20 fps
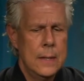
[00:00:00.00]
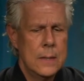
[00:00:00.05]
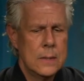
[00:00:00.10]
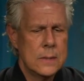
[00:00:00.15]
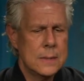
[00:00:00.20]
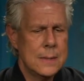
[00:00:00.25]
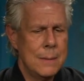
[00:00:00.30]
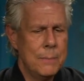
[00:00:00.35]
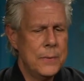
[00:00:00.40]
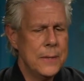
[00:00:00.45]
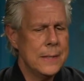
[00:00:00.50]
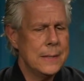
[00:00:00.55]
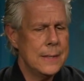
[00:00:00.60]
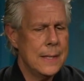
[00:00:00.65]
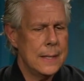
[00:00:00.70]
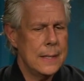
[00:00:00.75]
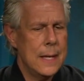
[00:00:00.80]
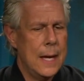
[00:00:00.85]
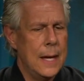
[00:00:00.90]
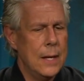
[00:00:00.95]
something
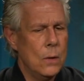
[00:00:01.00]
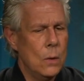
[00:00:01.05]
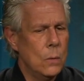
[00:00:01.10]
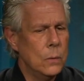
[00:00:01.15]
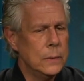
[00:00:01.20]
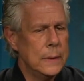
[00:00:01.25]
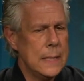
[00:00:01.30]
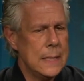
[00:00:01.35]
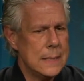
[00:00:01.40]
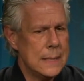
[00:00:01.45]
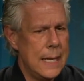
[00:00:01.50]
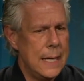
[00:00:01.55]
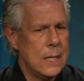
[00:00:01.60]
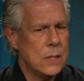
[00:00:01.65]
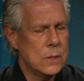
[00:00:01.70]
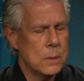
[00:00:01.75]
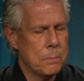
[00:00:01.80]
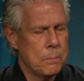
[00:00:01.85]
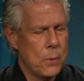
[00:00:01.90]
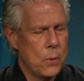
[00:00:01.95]
that not only
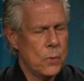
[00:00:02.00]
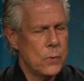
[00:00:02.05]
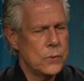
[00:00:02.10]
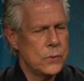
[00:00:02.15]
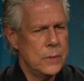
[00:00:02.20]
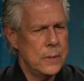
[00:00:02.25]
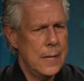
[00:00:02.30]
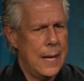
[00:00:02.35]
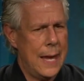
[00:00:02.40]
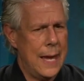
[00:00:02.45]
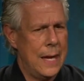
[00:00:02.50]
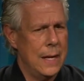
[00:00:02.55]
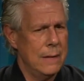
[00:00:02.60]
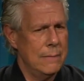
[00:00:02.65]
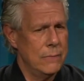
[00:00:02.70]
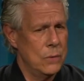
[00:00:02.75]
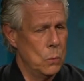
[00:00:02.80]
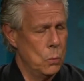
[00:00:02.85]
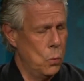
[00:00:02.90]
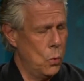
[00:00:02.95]
takes a person out
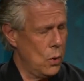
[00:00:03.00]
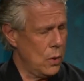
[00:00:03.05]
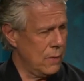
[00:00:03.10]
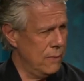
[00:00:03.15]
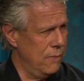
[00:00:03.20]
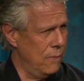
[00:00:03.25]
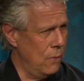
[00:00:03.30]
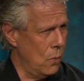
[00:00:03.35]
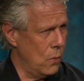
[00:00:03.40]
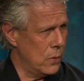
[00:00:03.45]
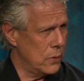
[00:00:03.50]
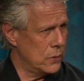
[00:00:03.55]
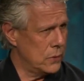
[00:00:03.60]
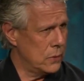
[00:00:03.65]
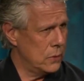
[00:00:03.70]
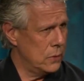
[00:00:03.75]
of the workforce,